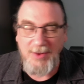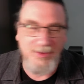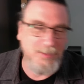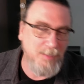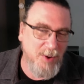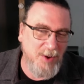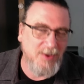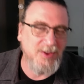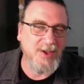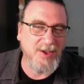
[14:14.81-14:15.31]
It's a
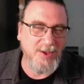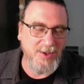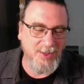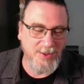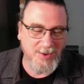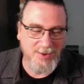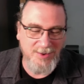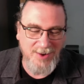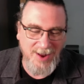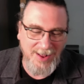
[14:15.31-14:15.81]

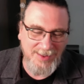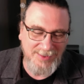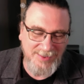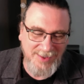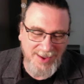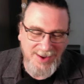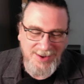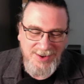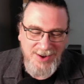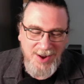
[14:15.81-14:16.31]
particular
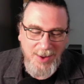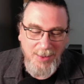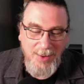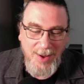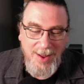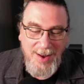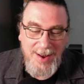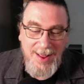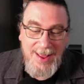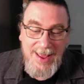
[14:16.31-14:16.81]
translation I want,